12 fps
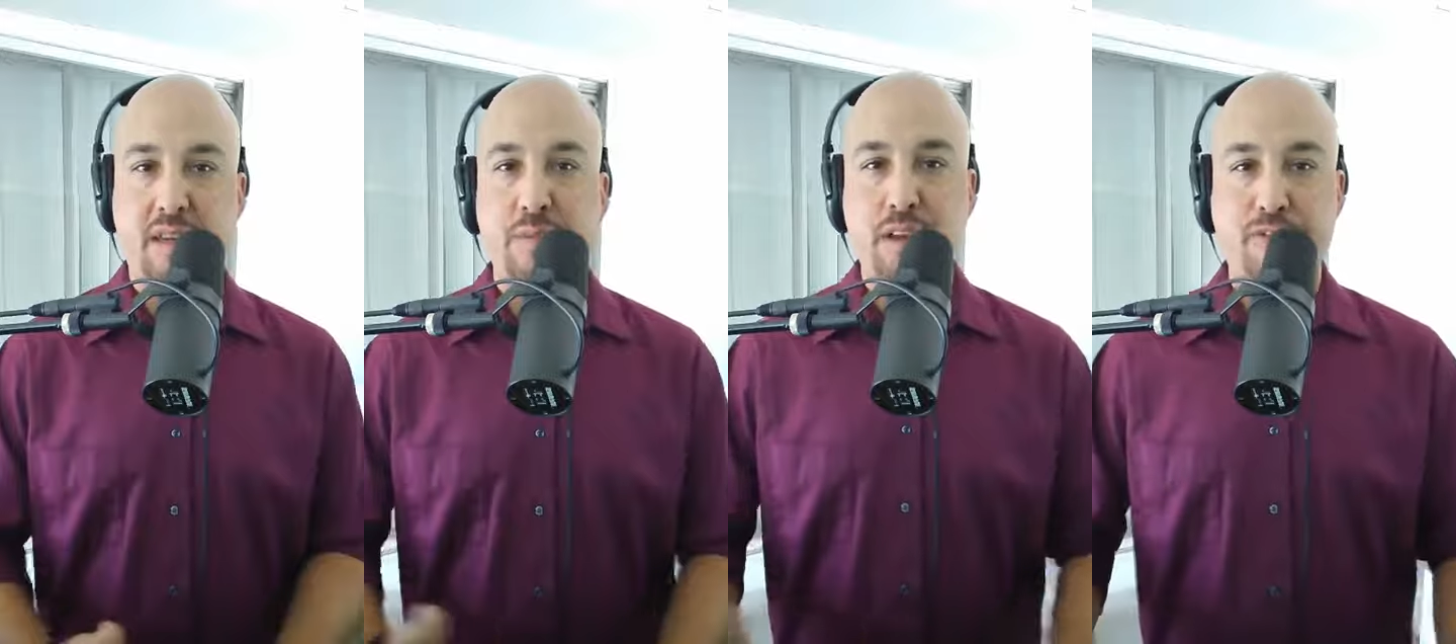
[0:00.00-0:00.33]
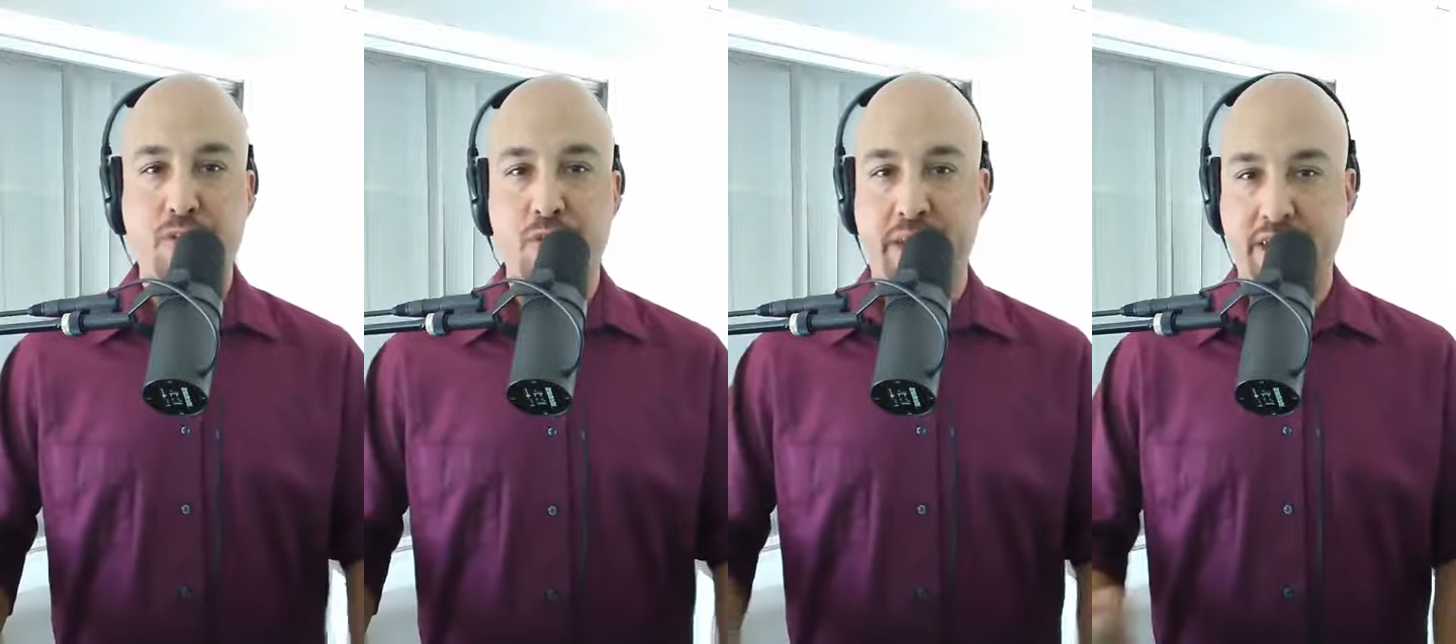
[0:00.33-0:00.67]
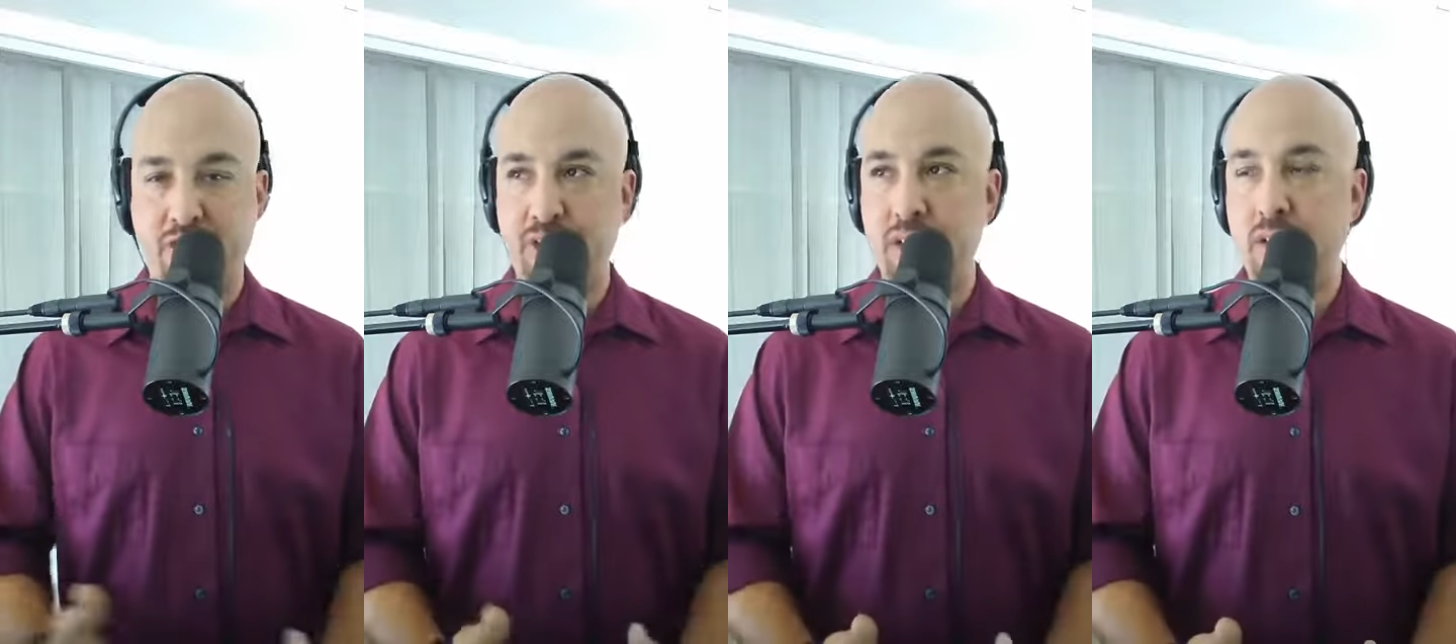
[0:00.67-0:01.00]

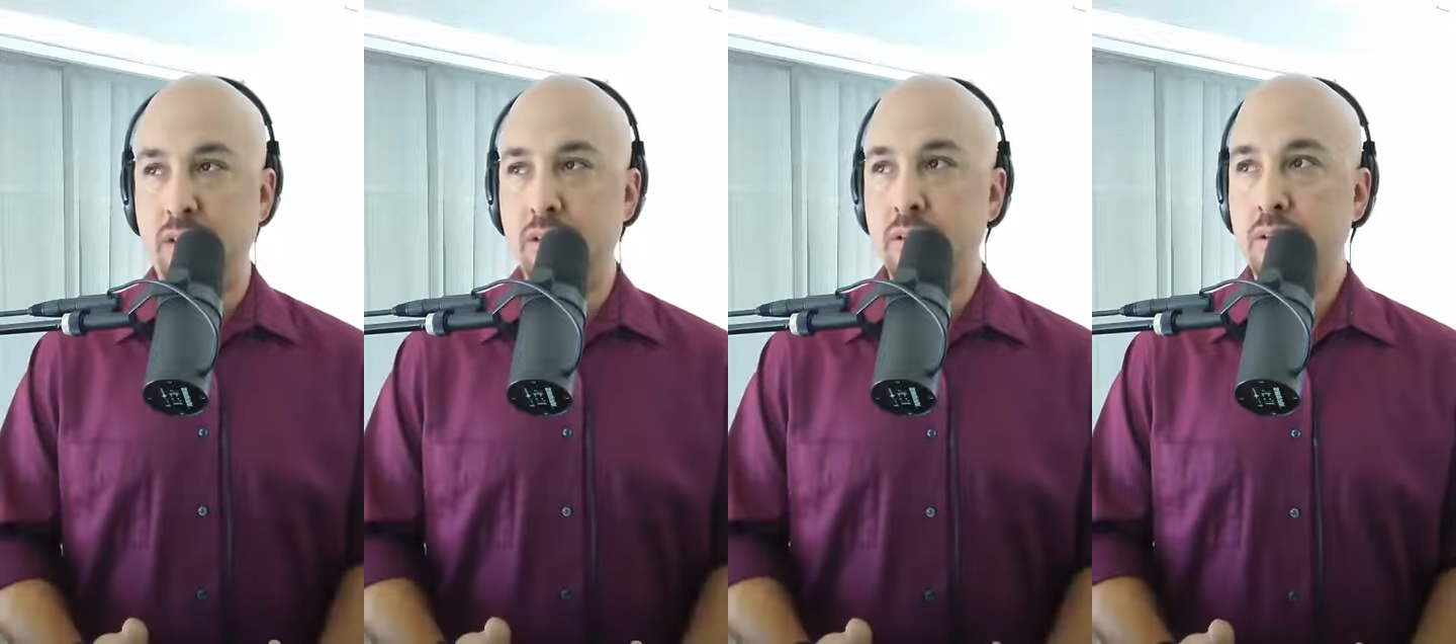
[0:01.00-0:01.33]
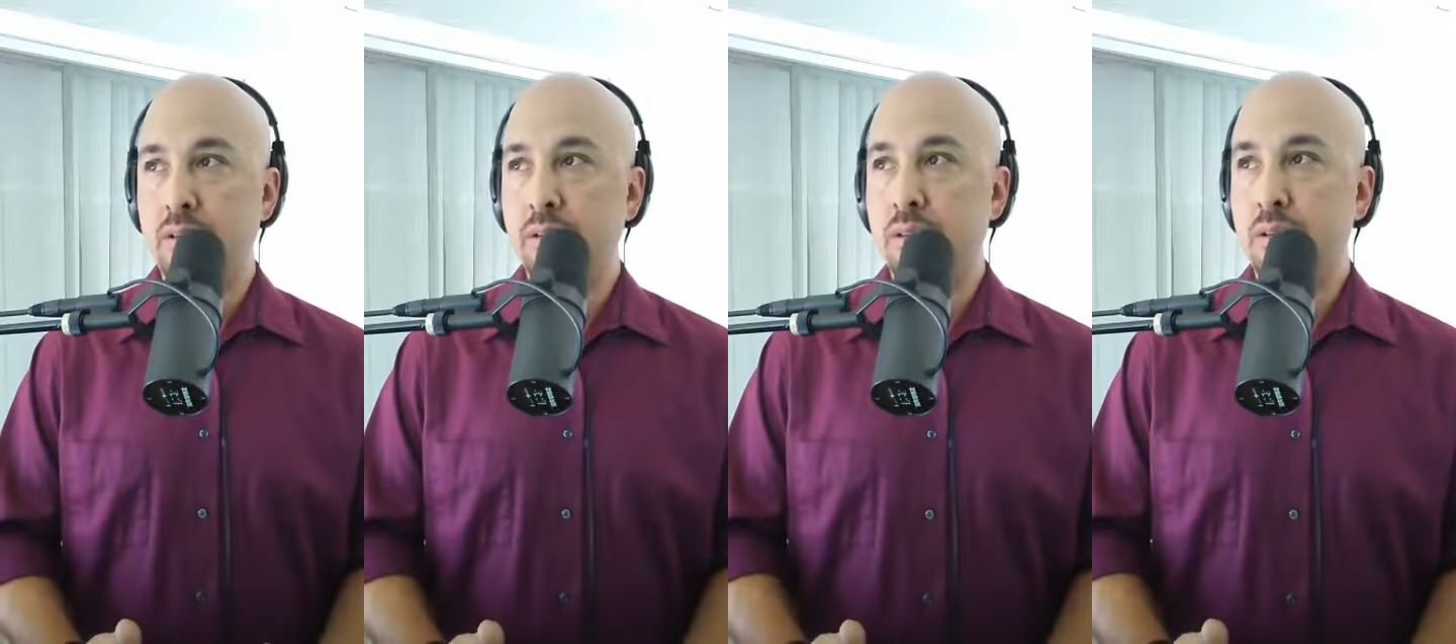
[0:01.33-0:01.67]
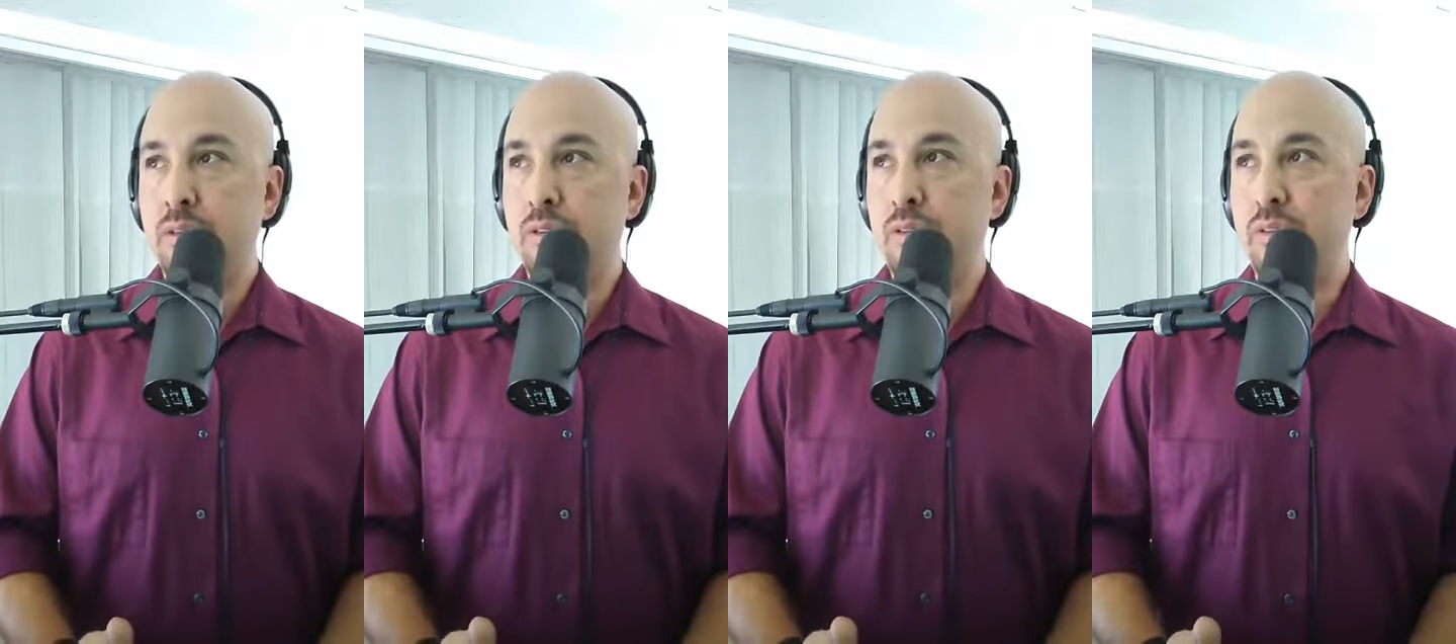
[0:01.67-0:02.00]
information
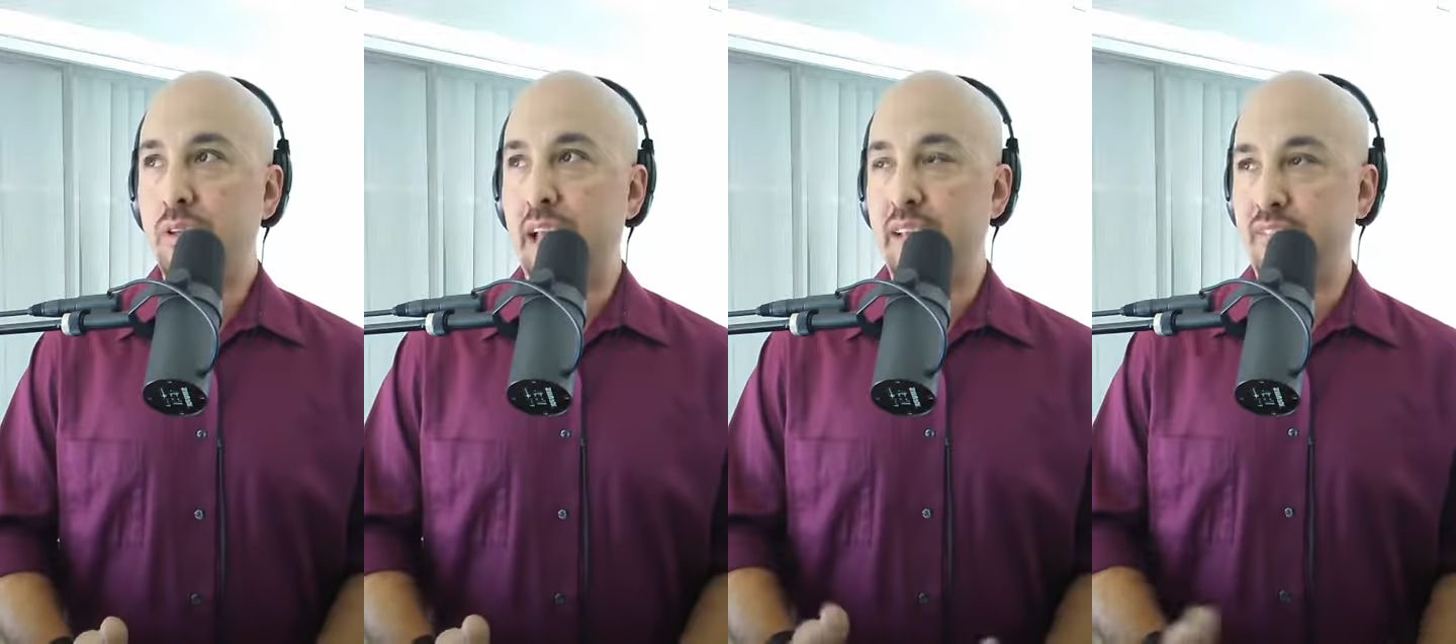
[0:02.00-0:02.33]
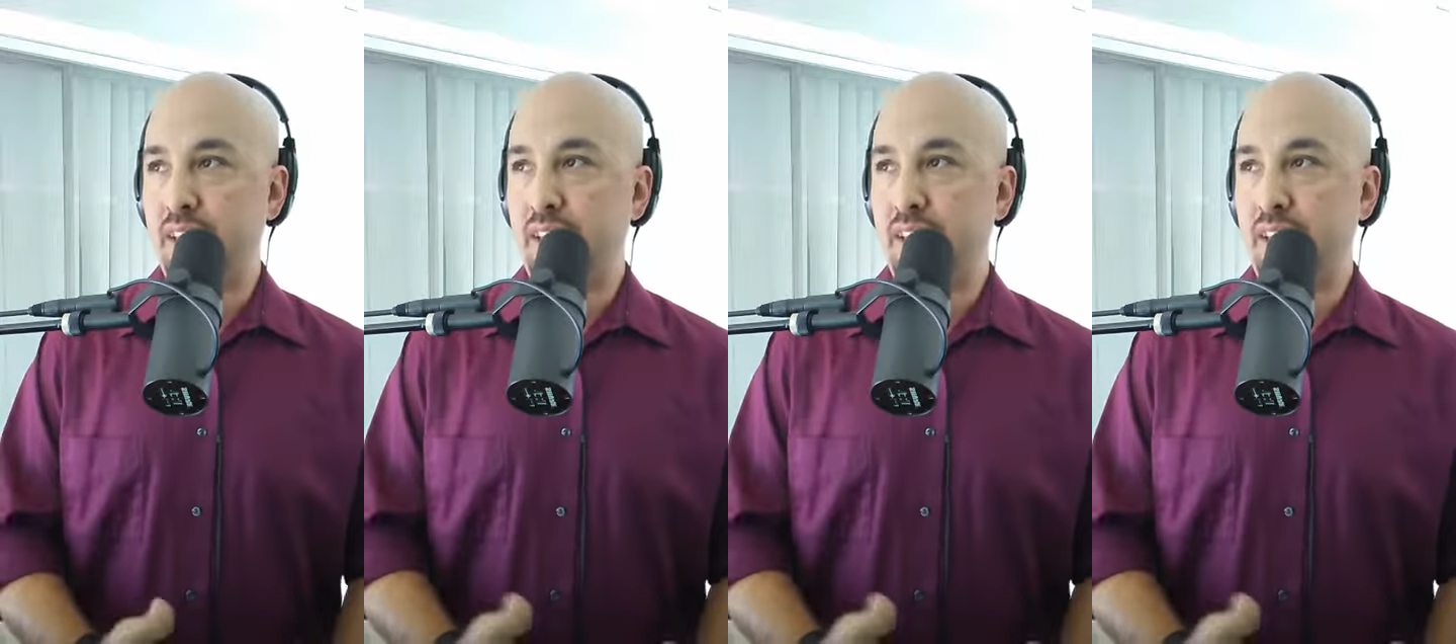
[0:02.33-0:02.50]
as